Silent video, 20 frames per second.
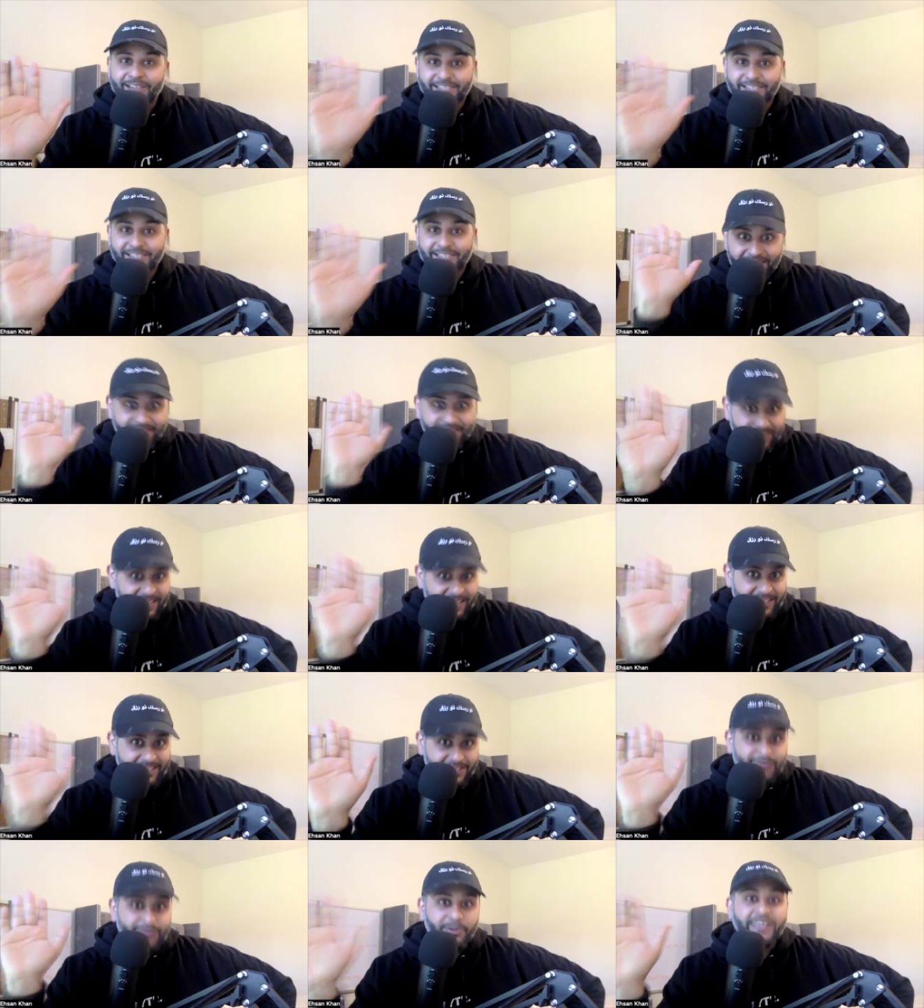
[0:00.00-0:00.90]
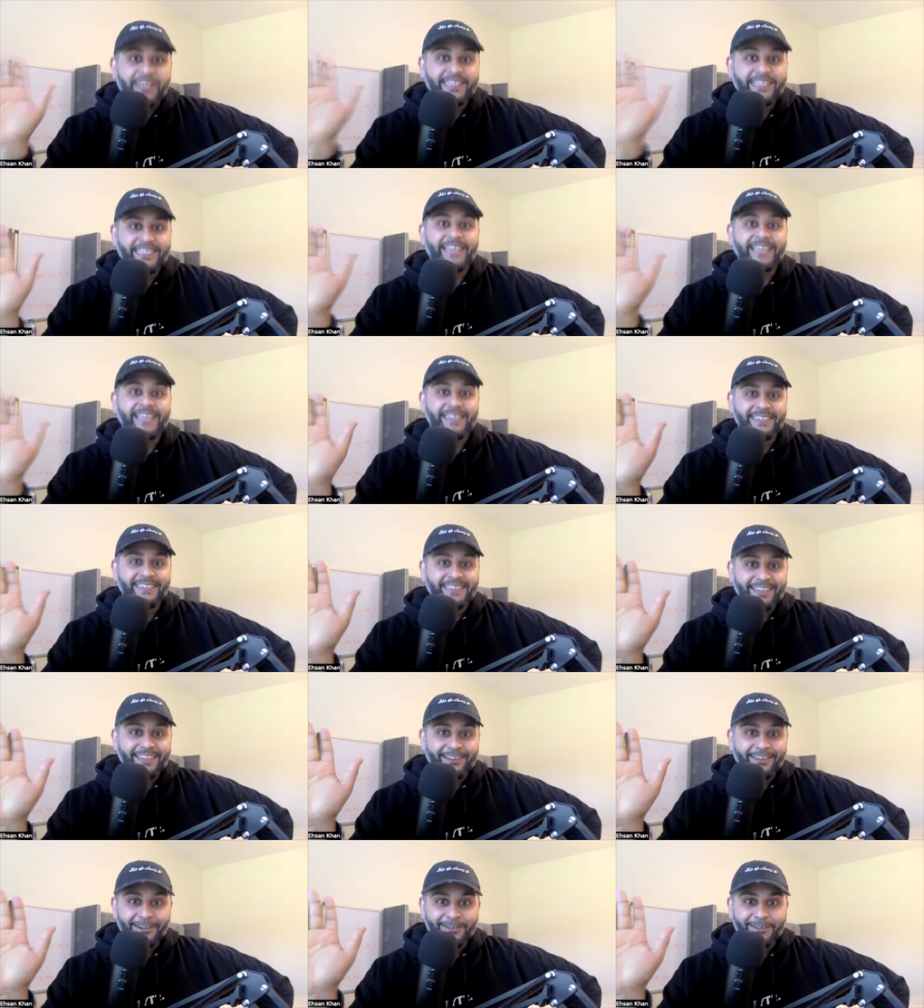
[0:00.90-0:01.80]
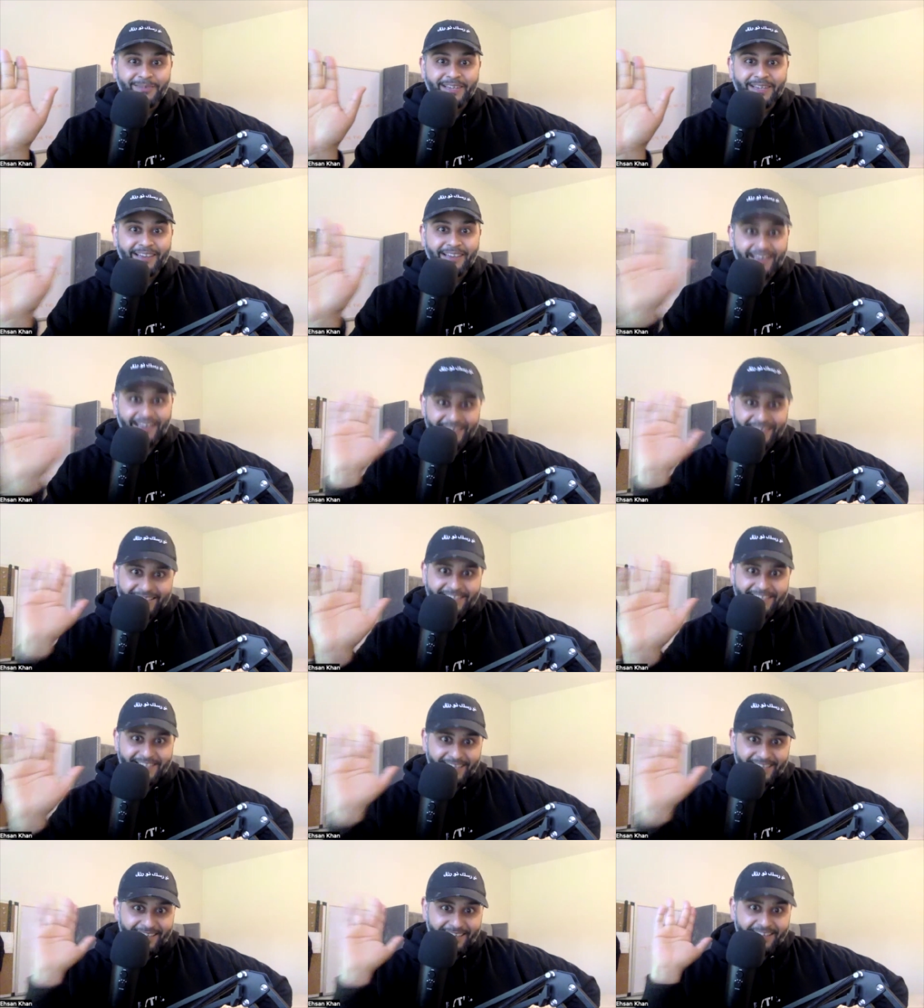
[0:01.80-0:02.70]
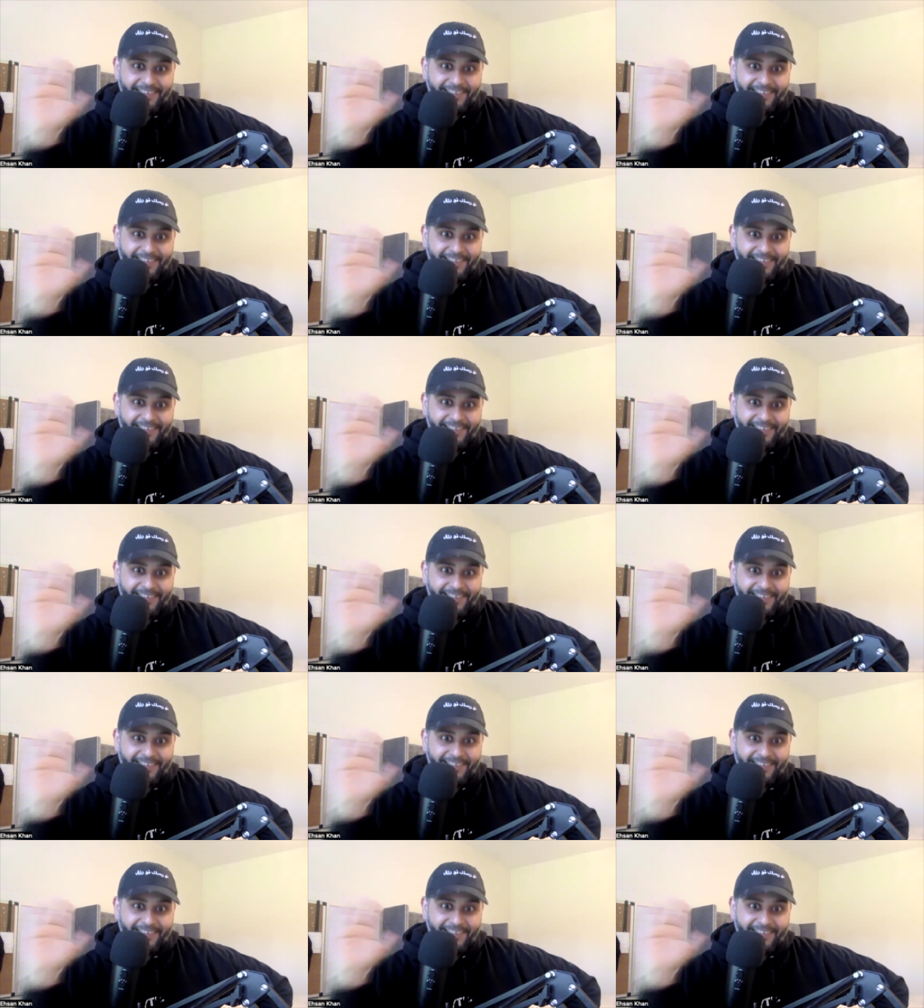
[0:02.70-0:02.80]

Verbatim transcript: just that's, that's just it, what bro. he said. You know what I mean? That's and a beating,